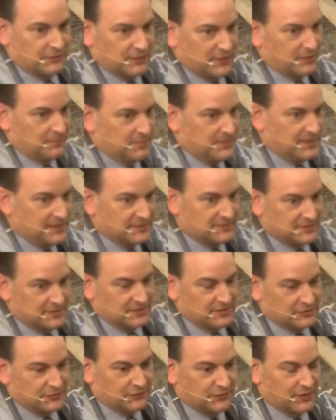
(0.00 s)
different
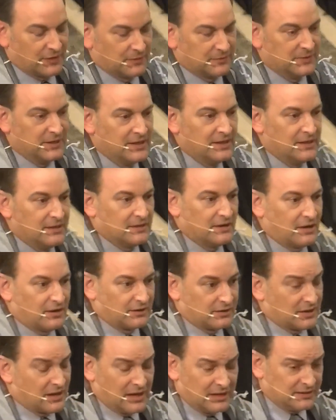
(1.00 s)
pieces from
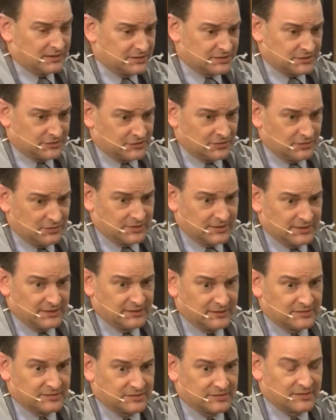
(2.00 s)
our college
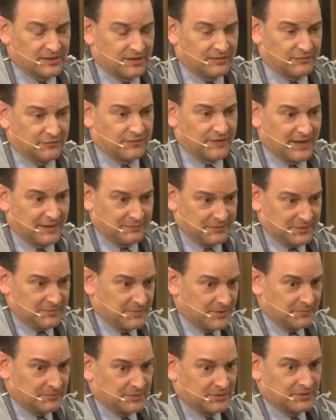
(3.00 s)
students and family
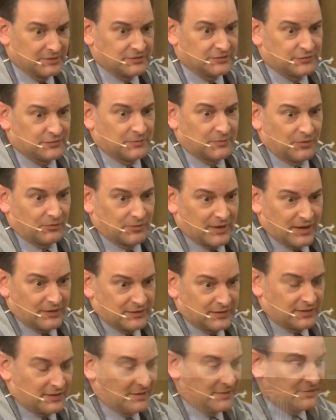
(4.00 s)
members from
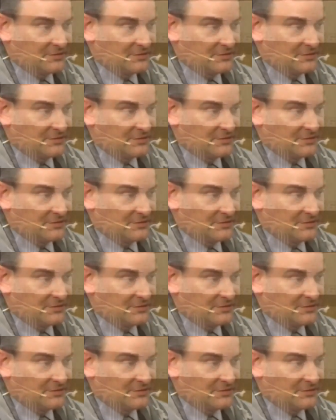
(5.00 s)
around the